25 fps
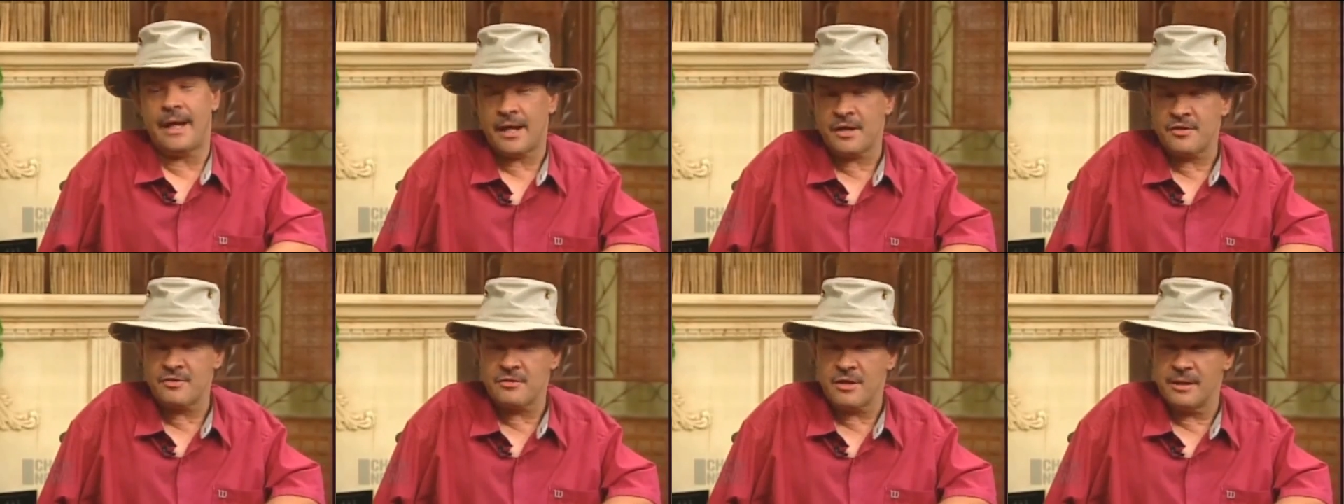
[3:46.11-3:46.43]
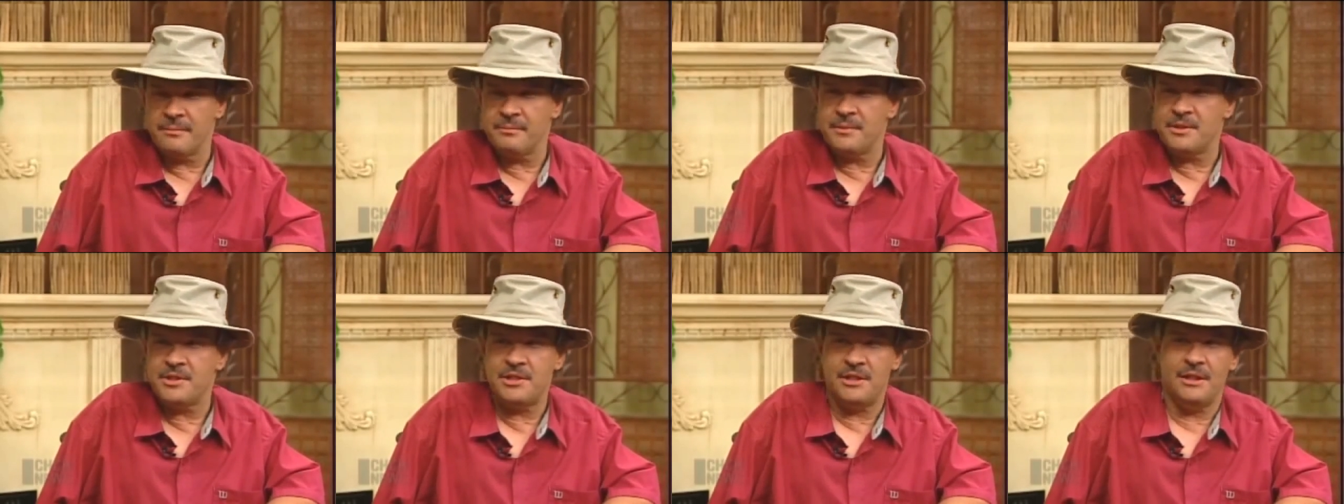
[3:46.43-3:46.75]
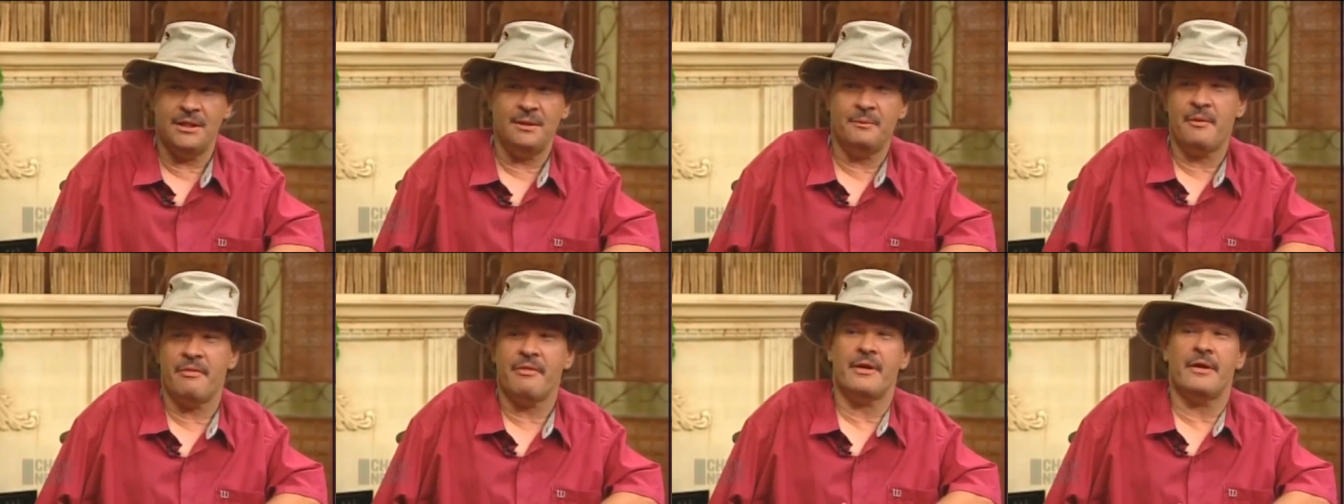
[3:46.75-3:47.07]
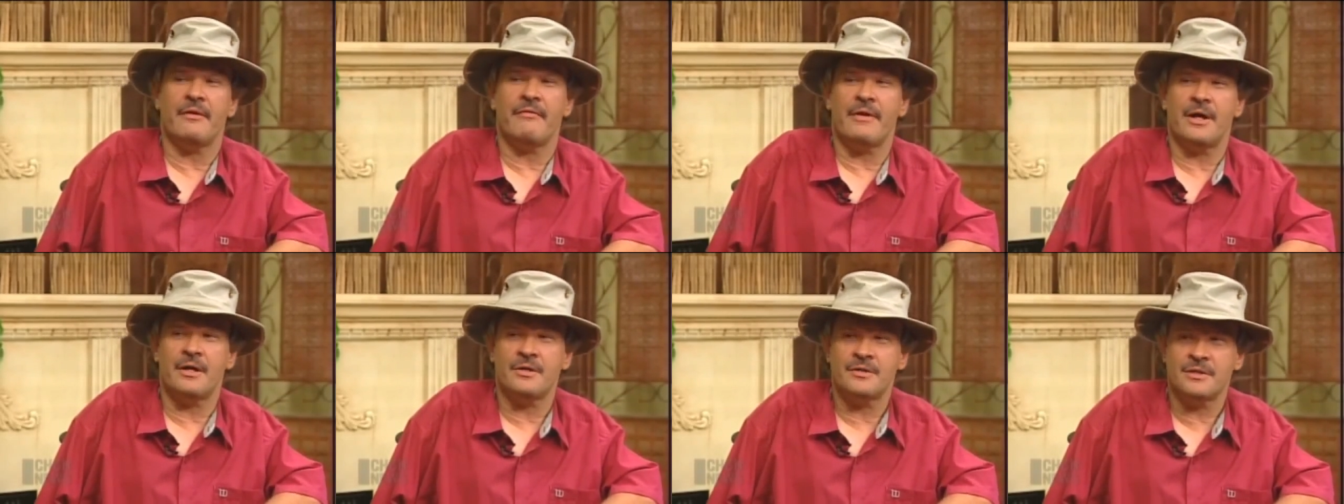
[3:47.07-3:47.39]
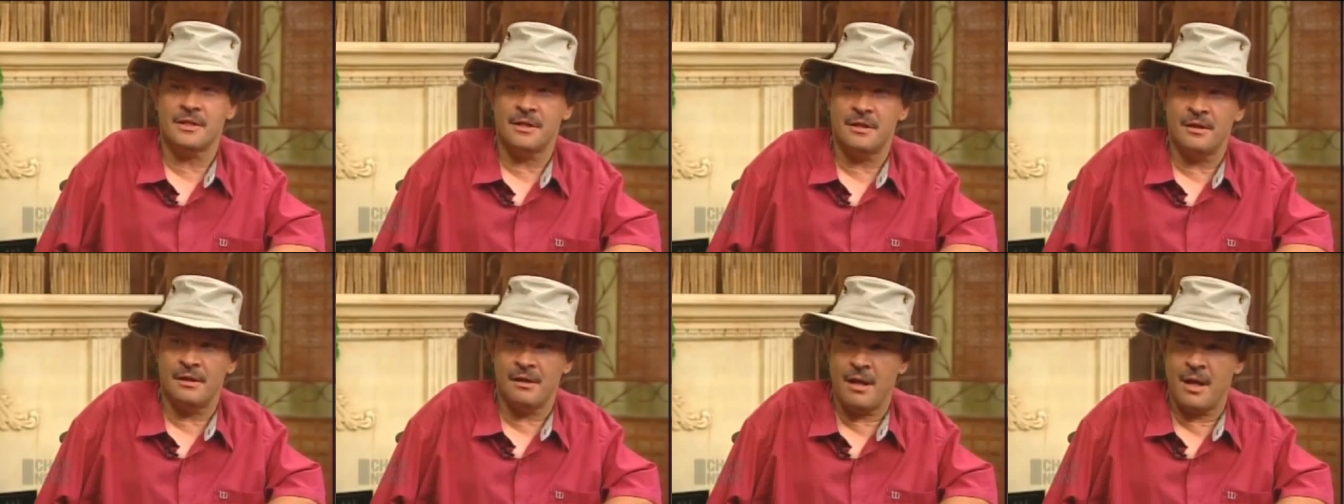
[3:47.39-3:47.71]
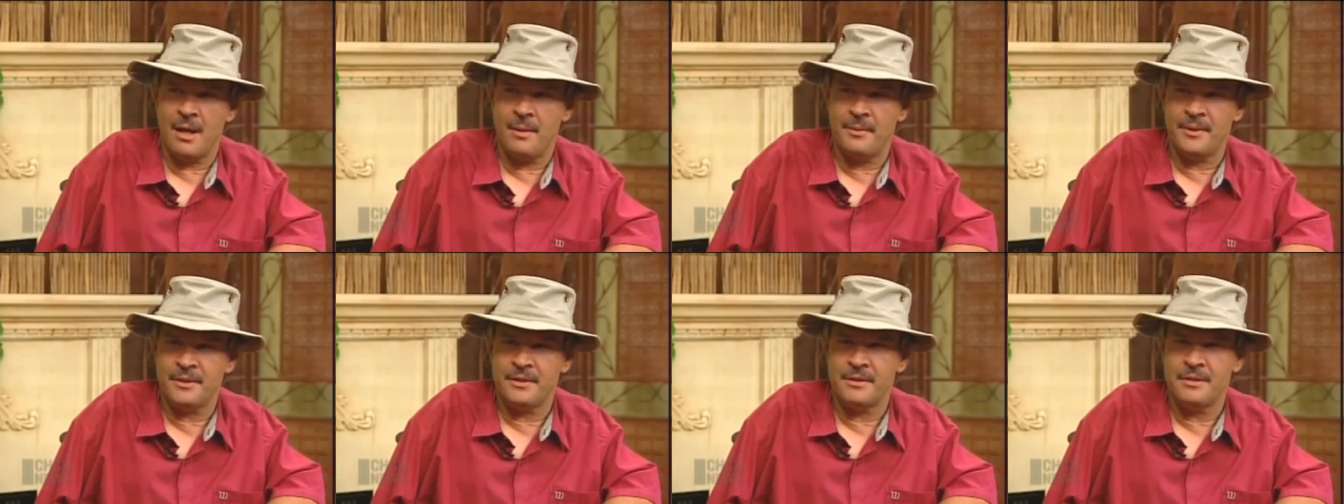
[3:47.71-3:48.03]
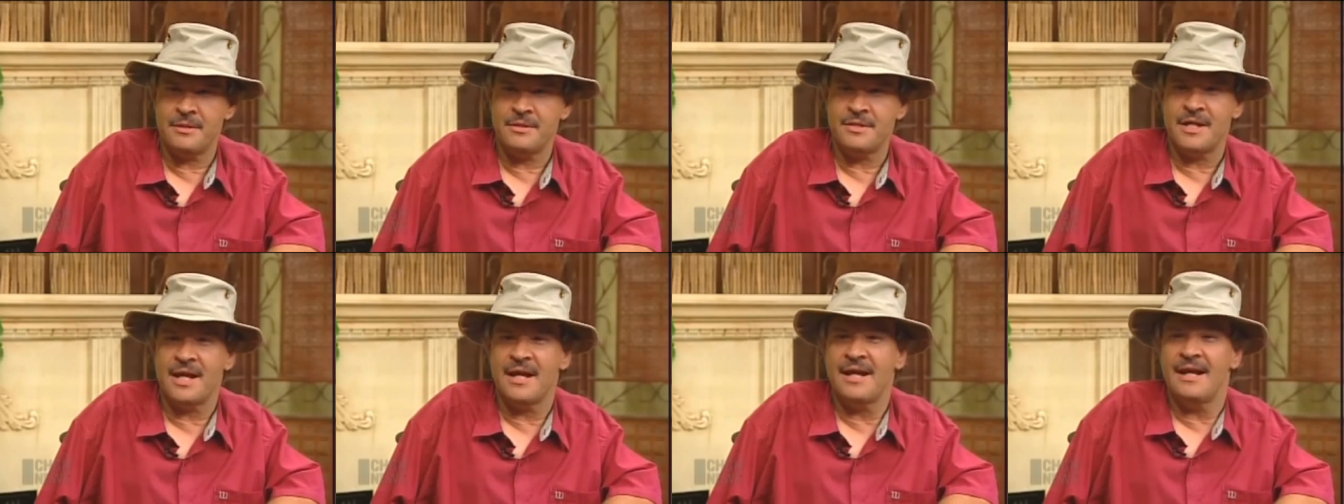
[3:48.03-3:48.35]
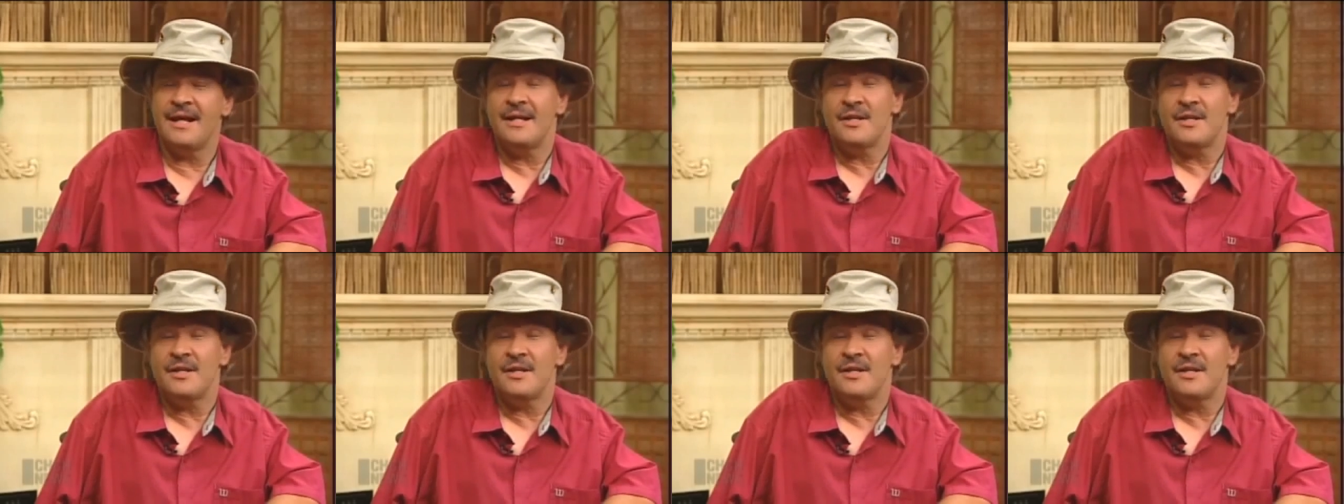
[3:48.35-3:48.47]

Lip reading: X-ray machine within 1,000 kilometers.